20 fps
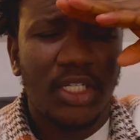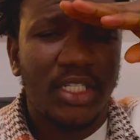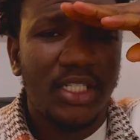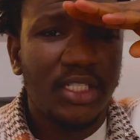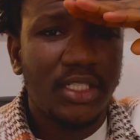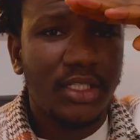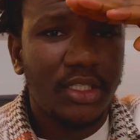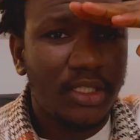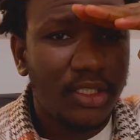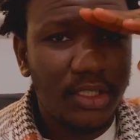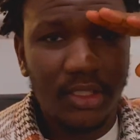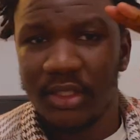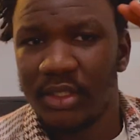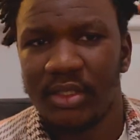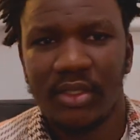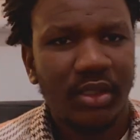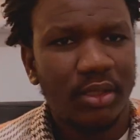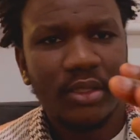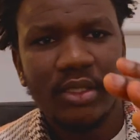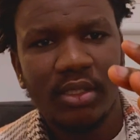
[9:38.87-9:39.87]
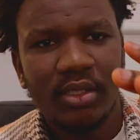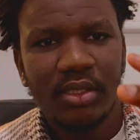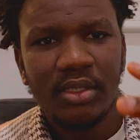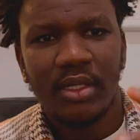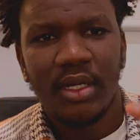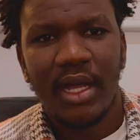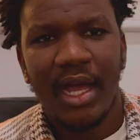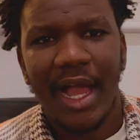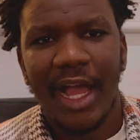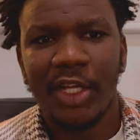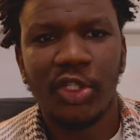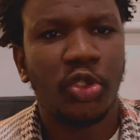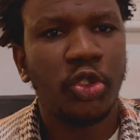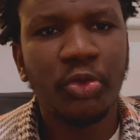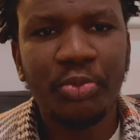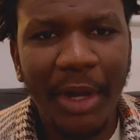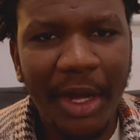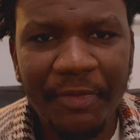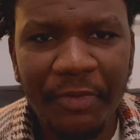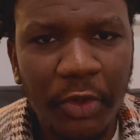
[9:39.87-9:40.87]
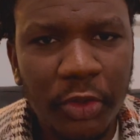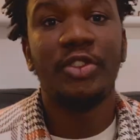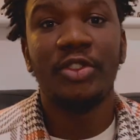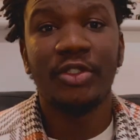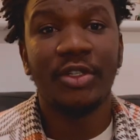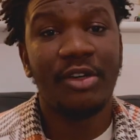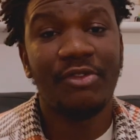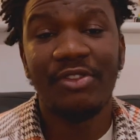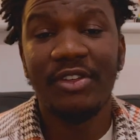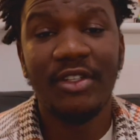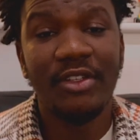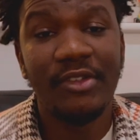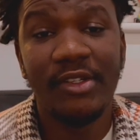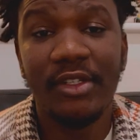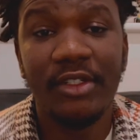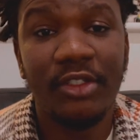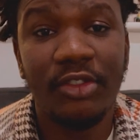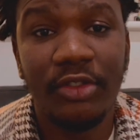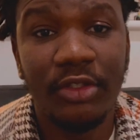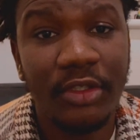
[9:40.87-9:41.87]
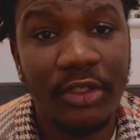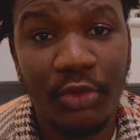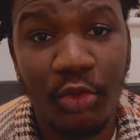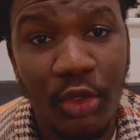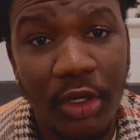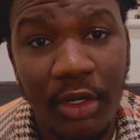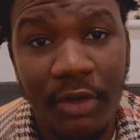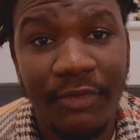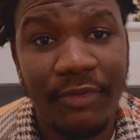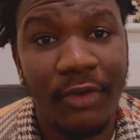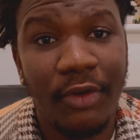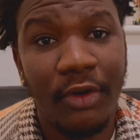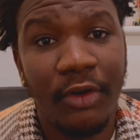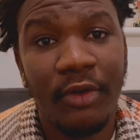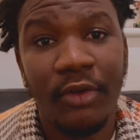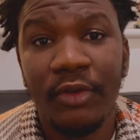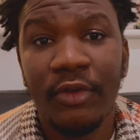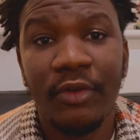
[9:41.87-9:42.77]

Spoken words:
King. I juba for you. Are really doing well for